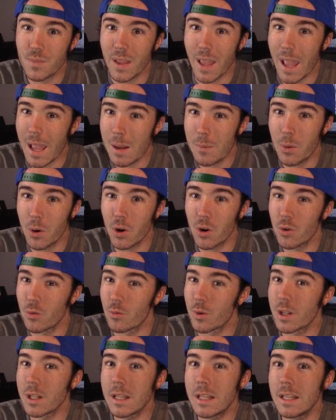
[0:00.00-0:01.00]
Amber,
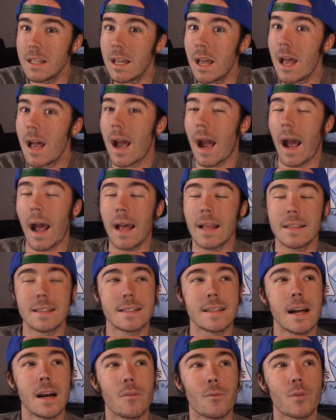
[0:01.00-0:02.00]
really?
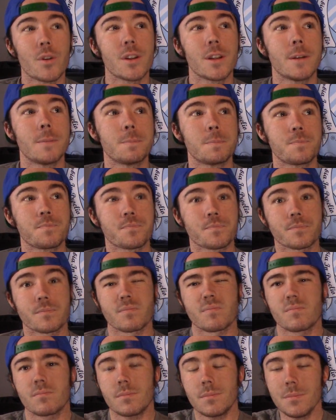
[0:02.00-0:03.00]
It's not really.
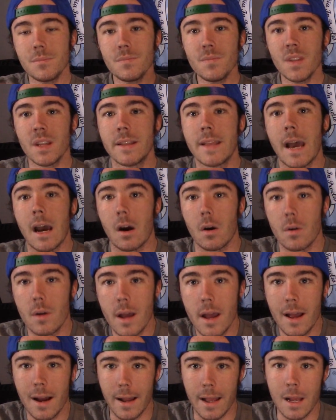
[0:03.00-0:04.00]
Now,
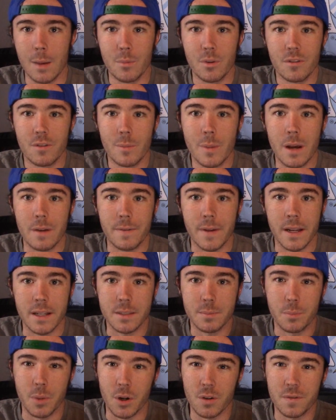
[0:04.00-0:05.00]
Amber from
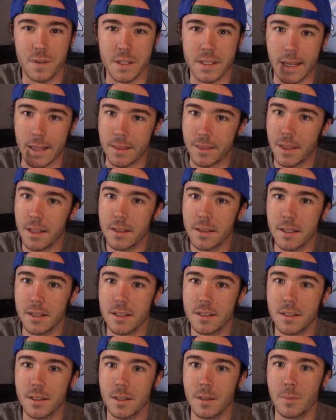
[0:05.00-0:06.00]
FX, perfect. I think that
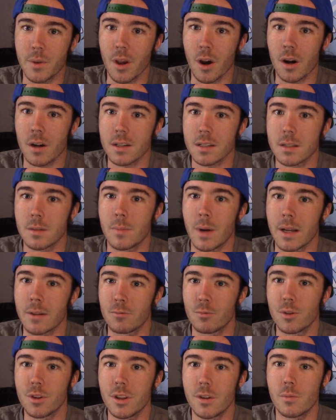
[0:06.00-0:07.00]
it's going to be awesome. I
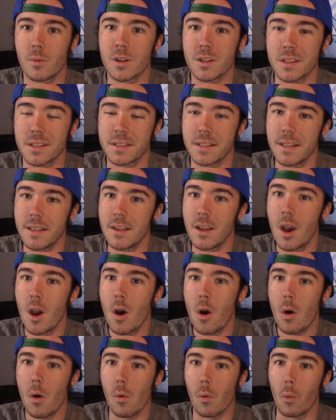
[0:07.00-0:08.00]
really want to see
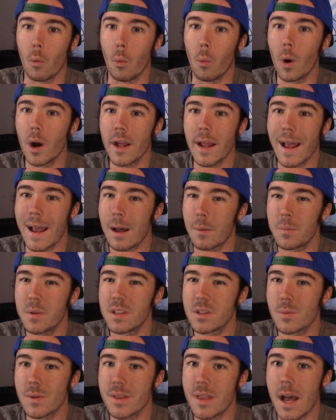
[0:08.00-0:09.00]
what
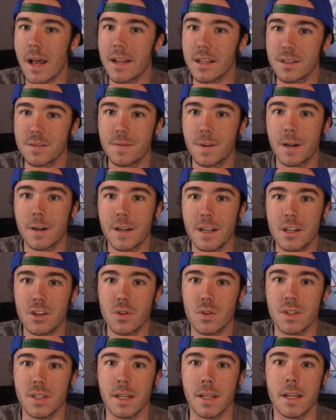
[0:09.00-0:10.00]
happens with that. It's very
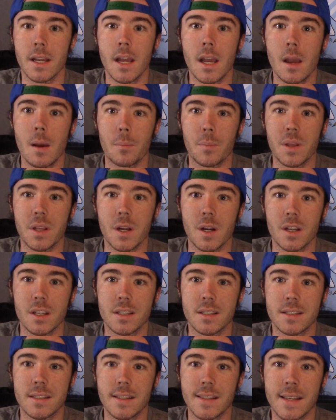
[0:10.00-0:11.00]
interesting
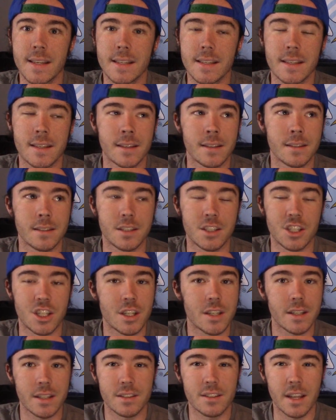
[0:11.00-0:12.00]
because
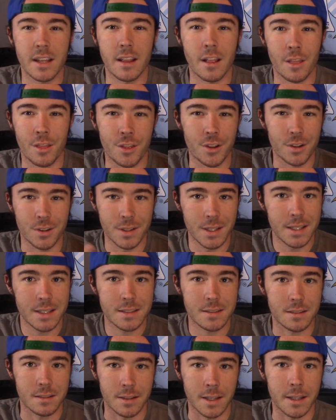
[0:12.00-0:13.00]
she is like the
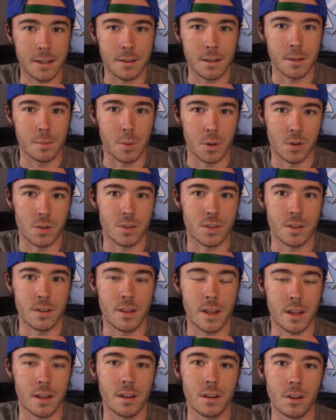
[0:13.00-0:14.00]
least likely person
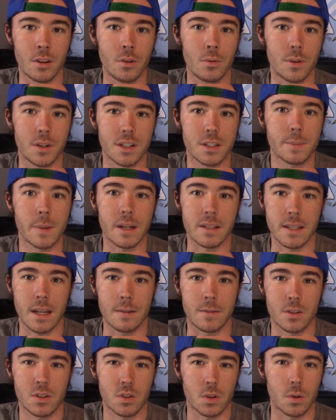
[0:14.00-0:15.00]
that you would expect to
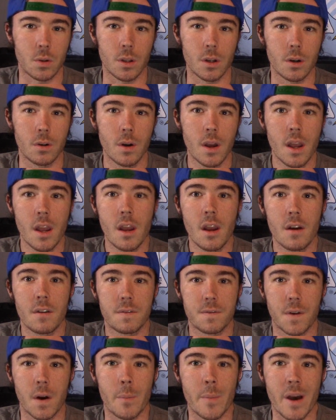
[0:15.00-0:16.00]
have a solo
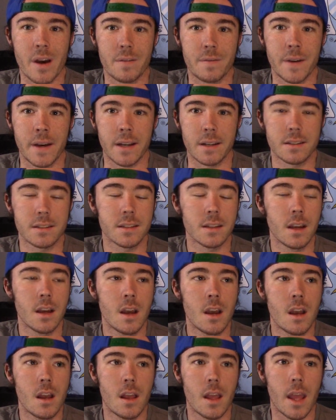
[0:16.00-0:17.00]
from FX.
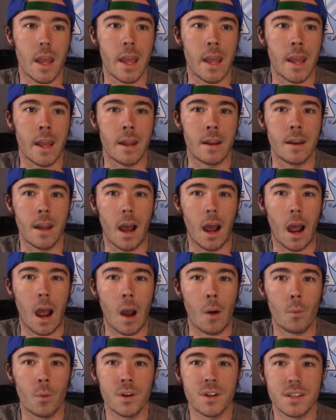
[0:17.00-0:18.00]
And
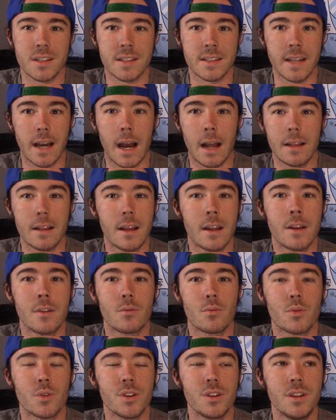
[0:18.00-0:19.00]
I want to, and it
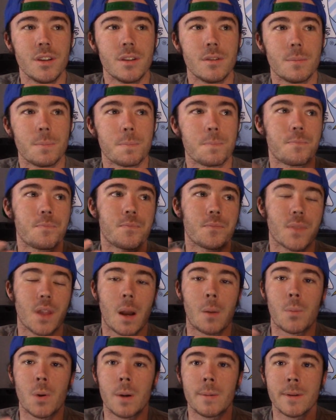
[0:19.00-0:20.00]
really,
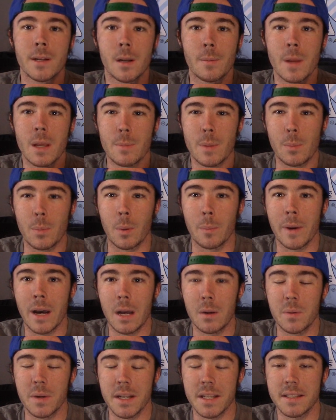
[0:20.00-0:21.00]
I'm probably going to make people
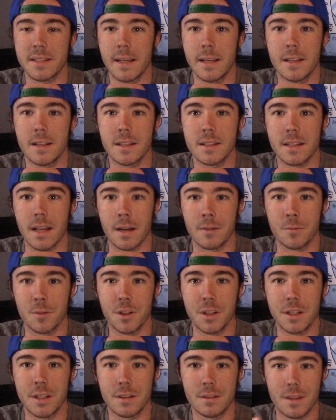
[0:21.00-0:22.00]
mad when I say this. I
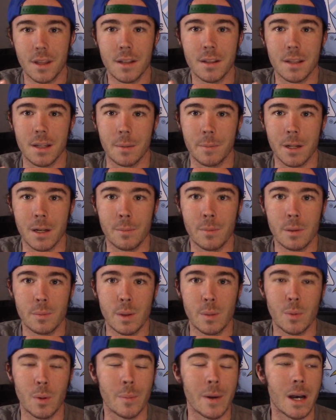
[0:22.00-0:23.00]
really think that I'm going to make
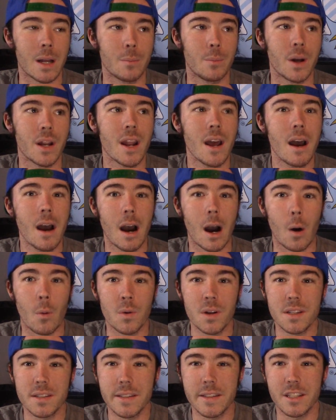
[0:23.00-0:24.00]
people mad, but I
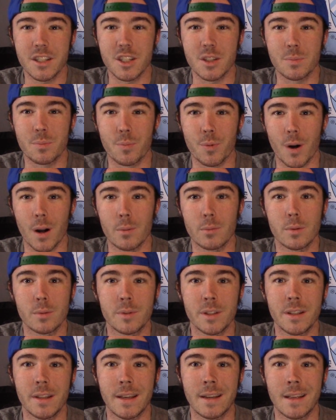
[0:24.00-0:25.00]
want to say that she's
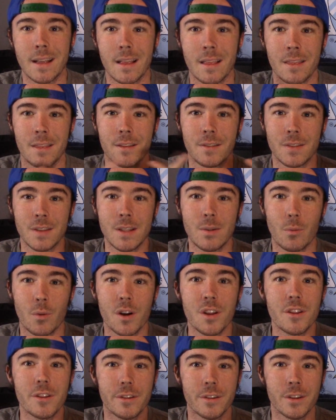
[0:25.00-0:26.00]
probably like
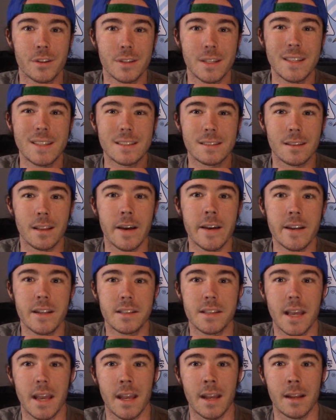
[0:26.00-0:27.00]
the least
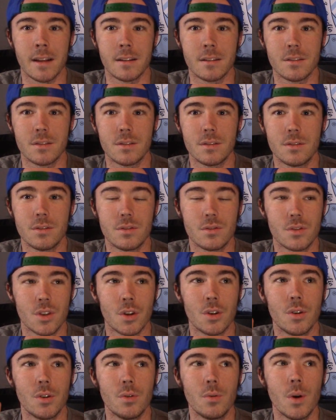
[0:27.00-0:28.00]
liked, and
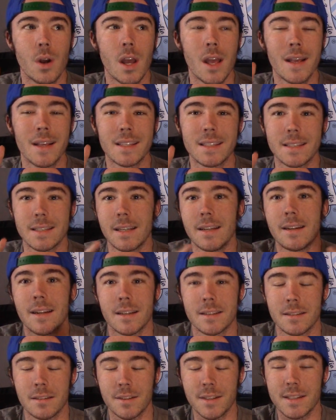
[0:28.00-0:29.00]
two, seen
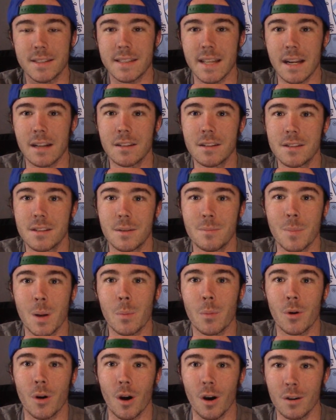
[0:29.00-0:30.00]
as the least talented member